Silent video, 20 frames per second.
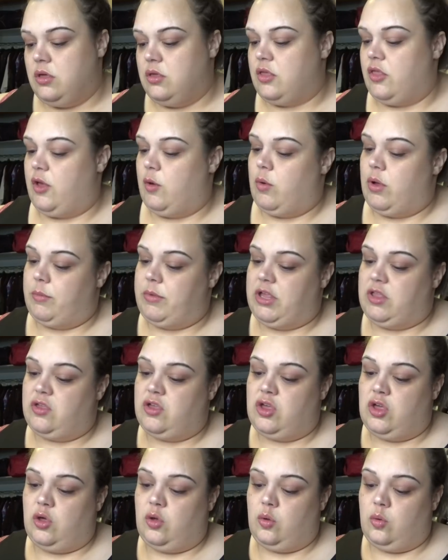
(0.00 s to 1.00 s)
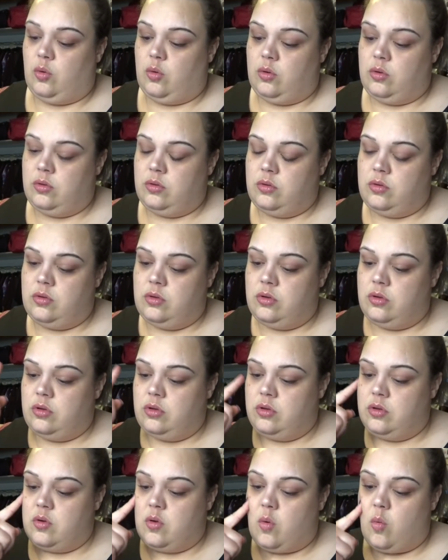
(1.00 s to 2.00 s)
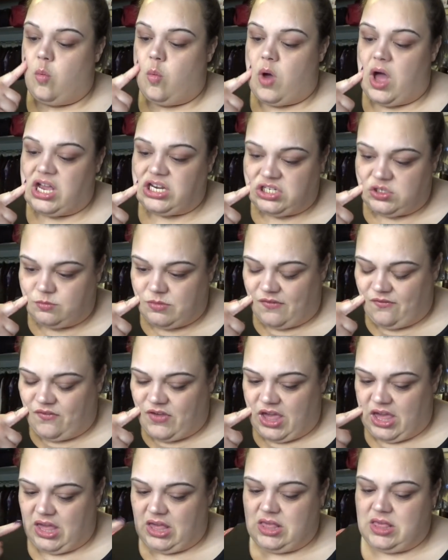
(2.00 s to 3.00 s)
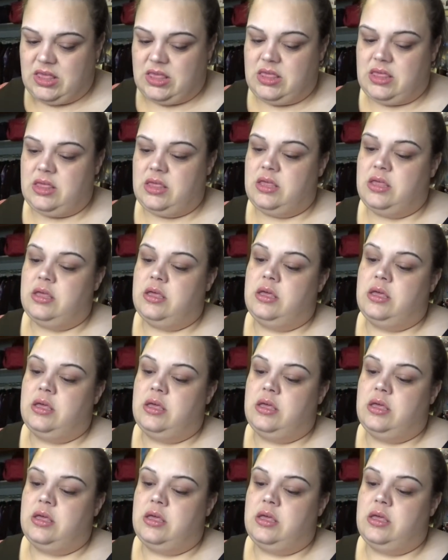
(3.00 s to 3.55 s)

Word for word: So they want me to wash my face